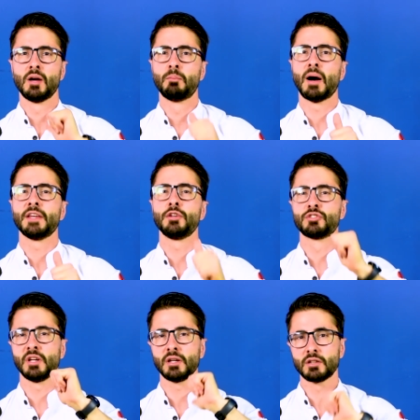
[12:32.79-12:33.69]
by
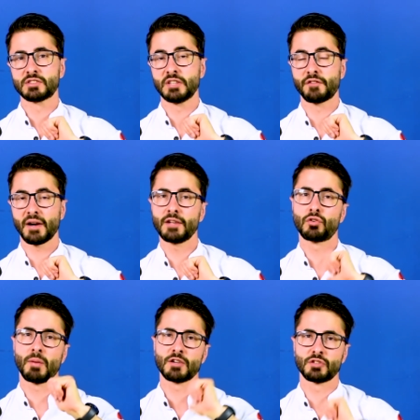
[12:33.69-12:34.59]
using stiffer entry
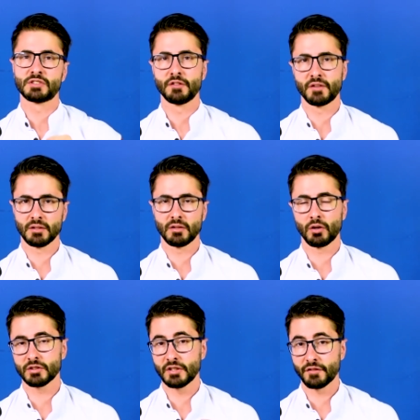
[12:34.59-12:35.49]
bars or stiffer, or
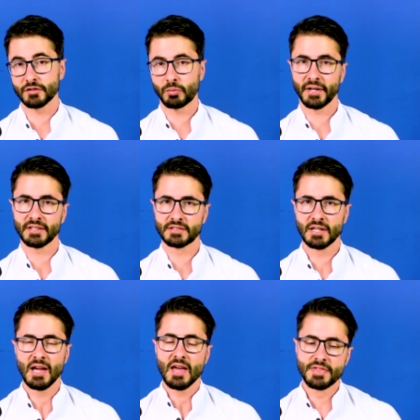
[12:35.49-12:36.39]
stiffer springs.
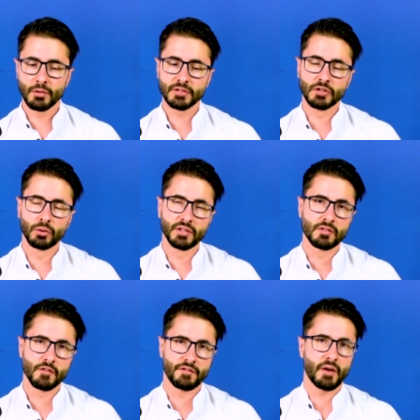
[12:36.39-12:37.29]
The result is
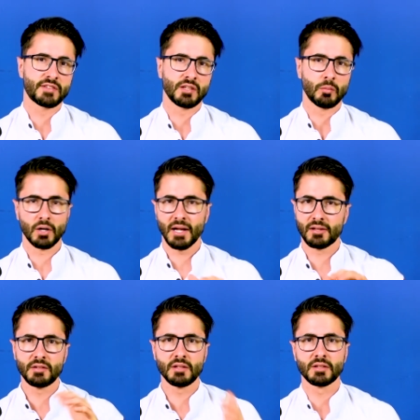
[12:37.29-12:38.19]
very similar, at
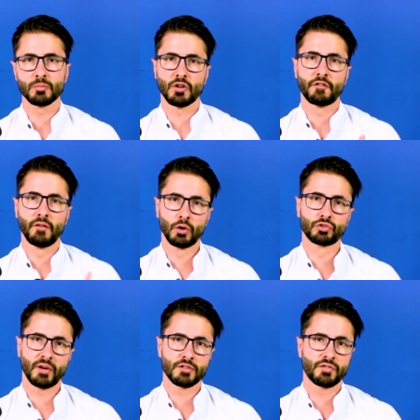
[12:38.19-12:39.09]
least in terms of load
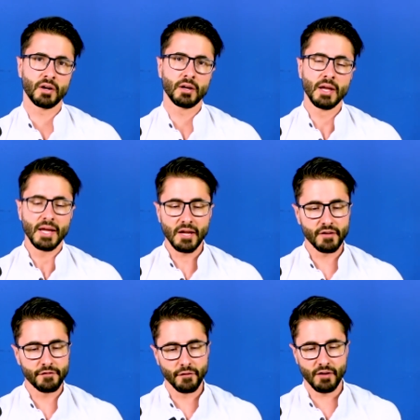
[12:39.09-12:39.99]
transfer, even
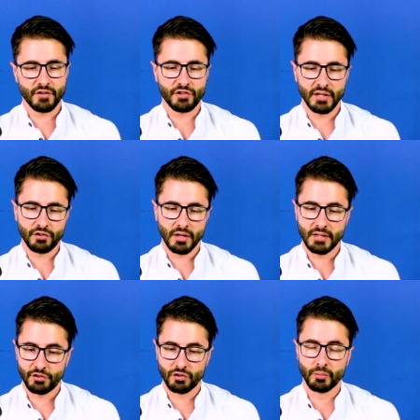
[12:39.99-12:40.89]
if you have a, an
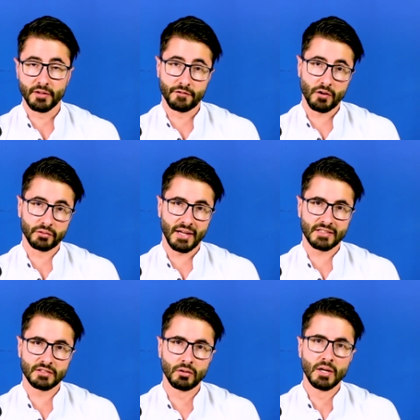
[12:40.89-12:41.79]
issue with the front
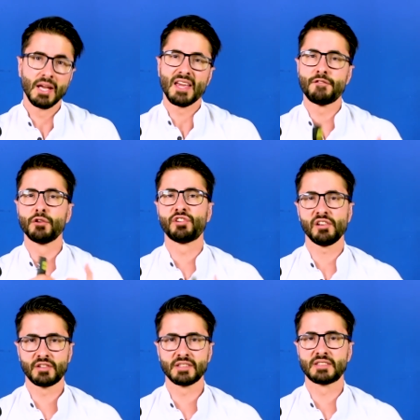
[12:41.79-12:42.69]
axle, if you change
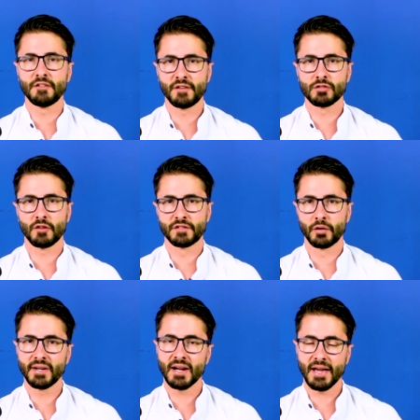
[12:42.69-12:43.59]
the stiffness of the
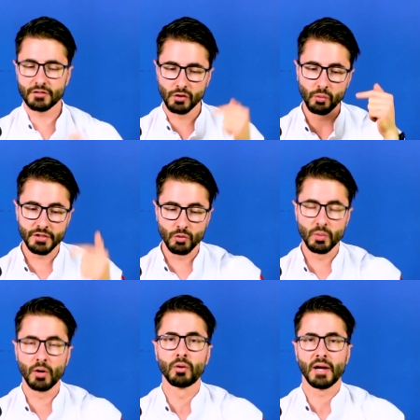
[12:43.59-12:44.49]
rear axle, you
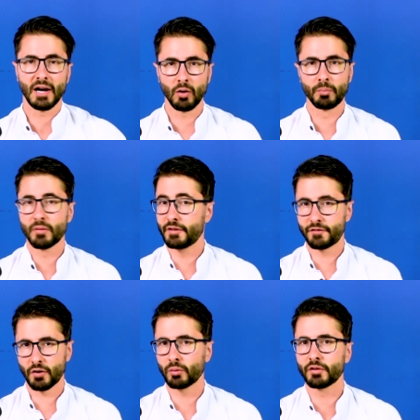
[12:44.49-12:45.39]
will help the
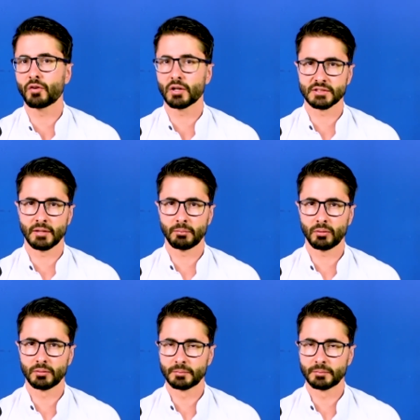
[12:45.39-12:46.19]
front, for example.